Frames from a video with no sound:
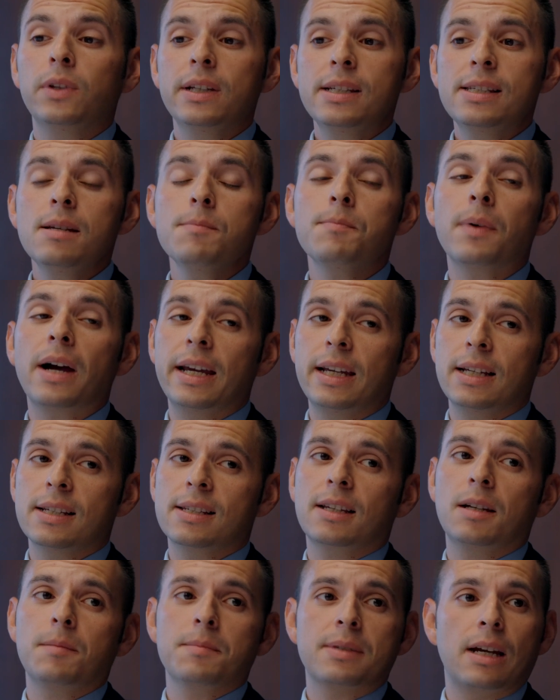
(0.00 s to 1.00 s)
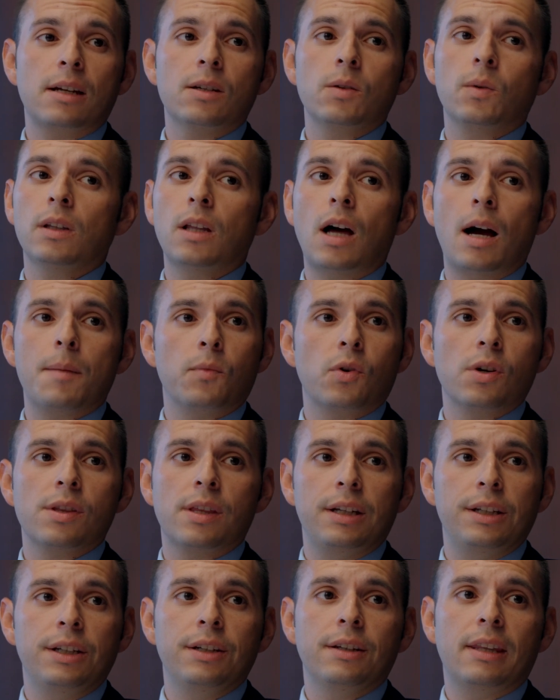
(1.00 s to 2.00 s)
Implicit bias comes down to a lot
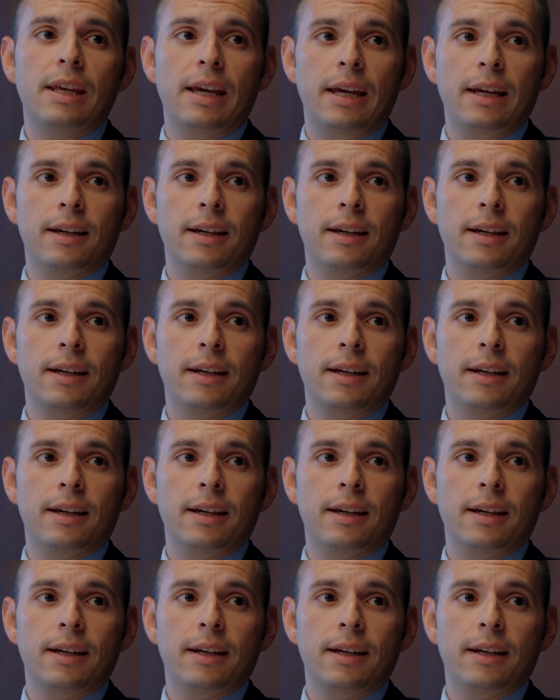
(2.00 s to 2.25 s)
more than you'd